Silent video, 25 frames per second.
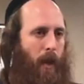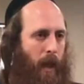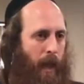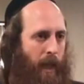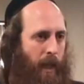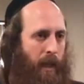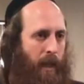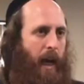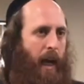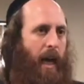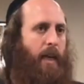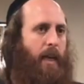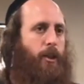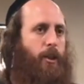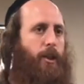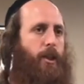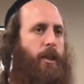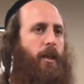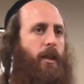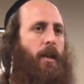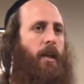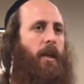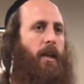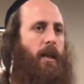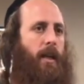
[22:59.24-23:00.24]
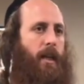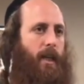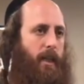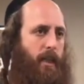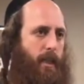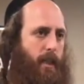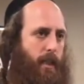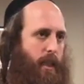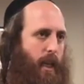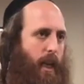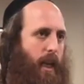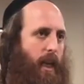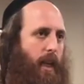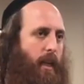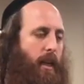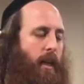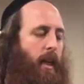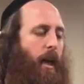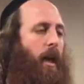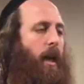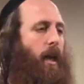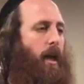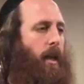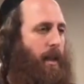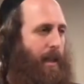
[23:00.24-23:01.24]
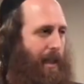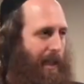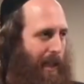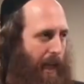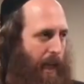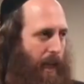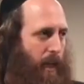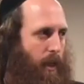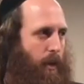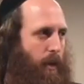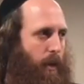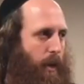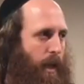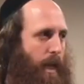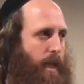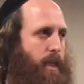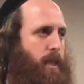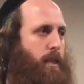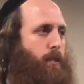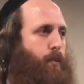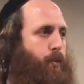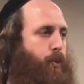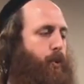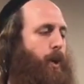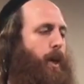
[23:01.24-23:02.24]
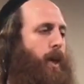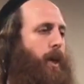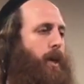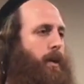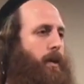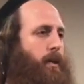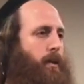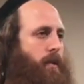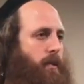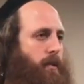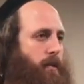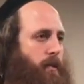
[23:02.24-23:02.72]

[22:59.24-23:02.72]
And Rashi is saying, like as prayer,